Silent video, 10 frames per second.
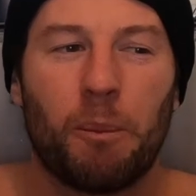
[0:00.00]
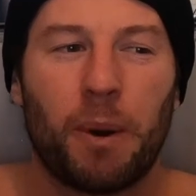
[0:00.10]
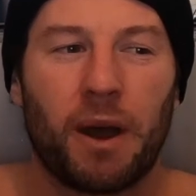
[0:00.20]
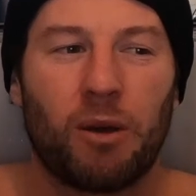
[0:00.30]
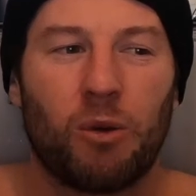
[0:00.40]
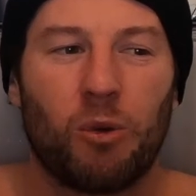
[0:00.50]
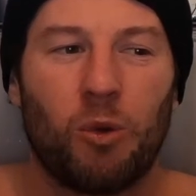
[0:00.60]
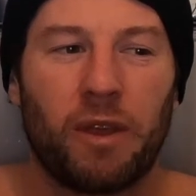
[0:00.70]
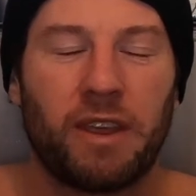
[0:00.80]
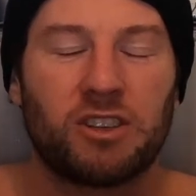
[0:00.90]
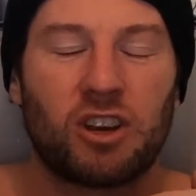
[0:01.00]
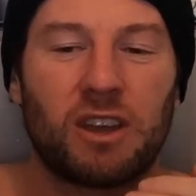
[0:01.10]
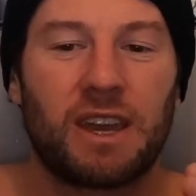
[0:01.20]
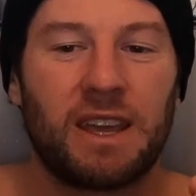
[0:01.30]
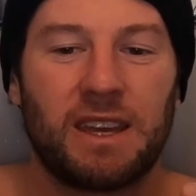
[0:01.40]
But when they
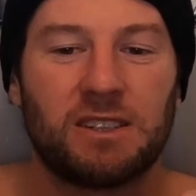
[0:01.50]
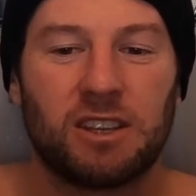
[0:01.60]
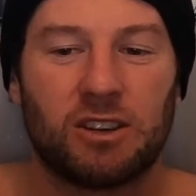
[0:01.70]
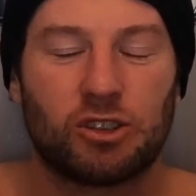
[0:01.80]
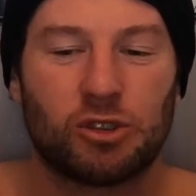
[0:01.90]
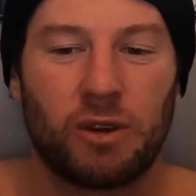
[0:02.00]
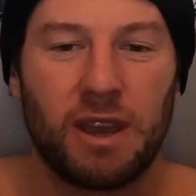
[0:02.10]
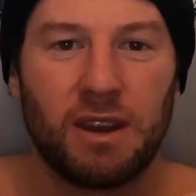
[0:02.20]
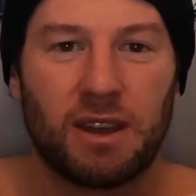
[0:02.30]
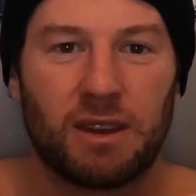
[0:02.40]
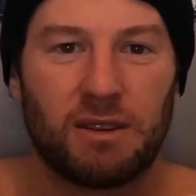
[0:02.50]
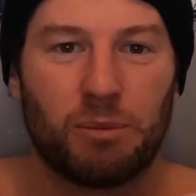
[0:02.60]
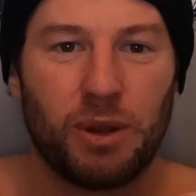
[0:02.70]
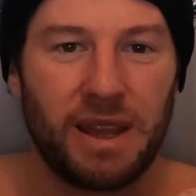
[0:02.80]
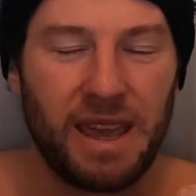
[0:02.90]
start getting into their
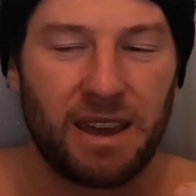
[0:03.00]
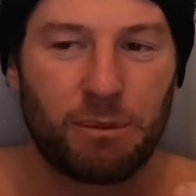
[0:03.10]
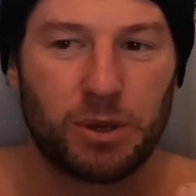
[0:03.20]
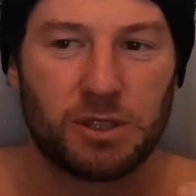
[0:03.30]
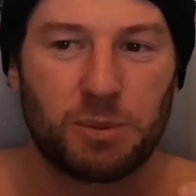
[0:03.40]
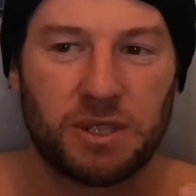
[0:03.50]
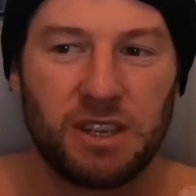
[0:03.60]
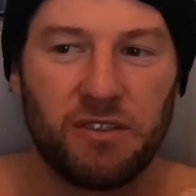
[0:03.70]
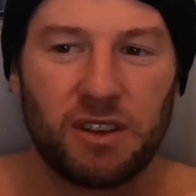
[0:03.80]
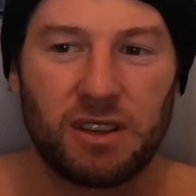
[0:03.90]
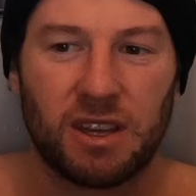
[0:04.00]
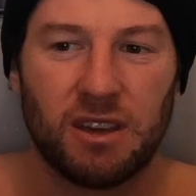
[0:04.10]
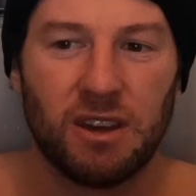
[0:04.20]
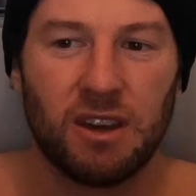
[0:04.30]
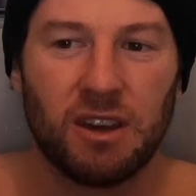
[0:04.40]
training plan
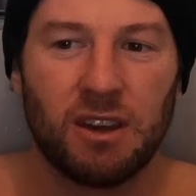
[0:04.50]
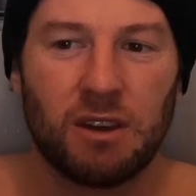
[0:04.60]
specifically,